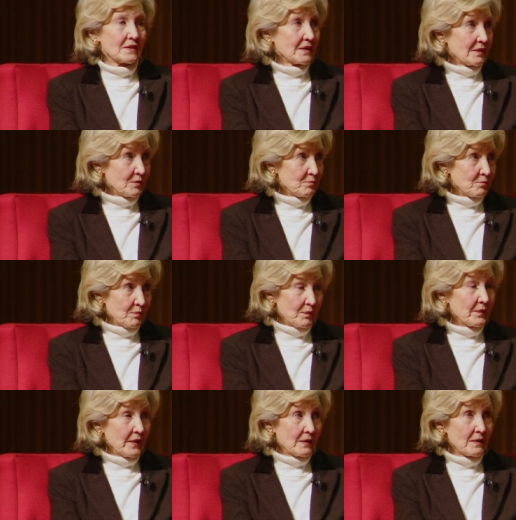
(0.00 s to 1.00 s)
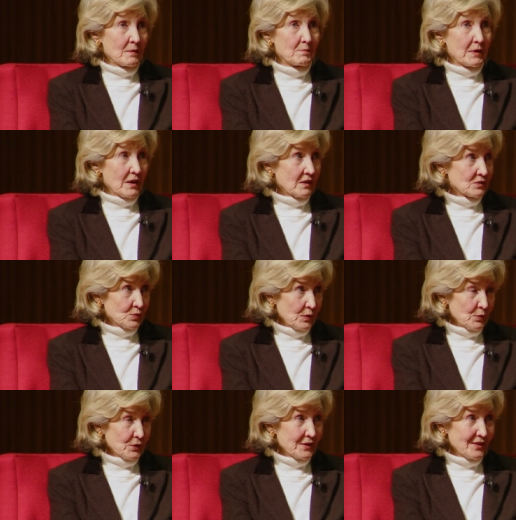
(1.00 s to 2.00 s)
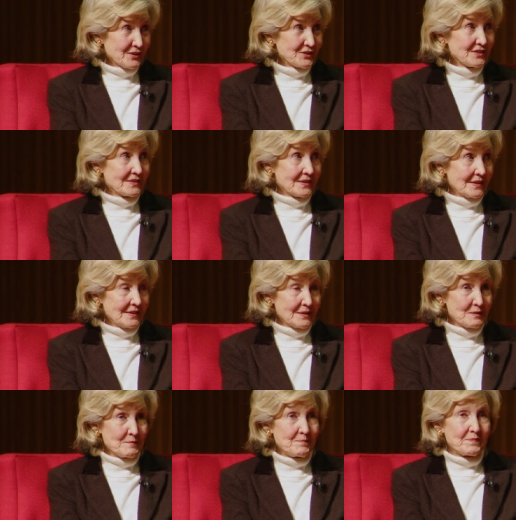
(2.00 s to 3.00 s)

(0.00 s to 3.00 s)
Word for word: And uh, because we were in Argentina,